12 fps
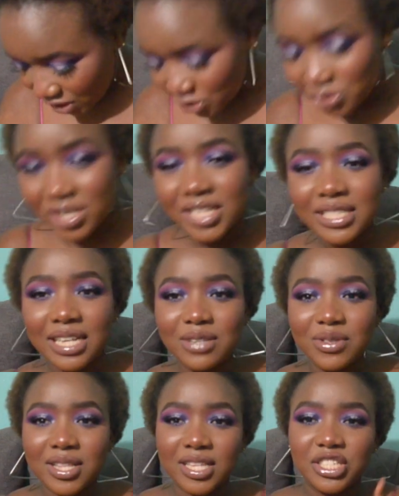should i start
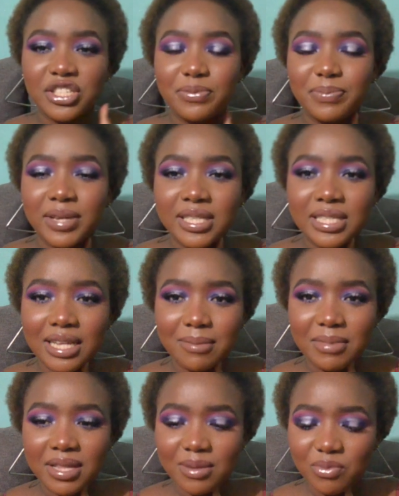with the cheapest
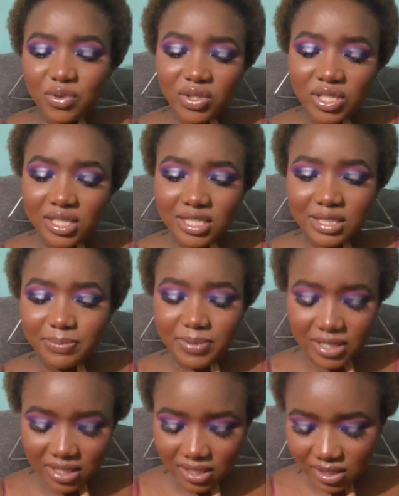or the most
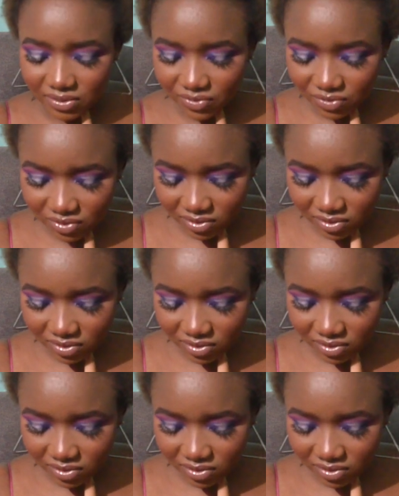expensive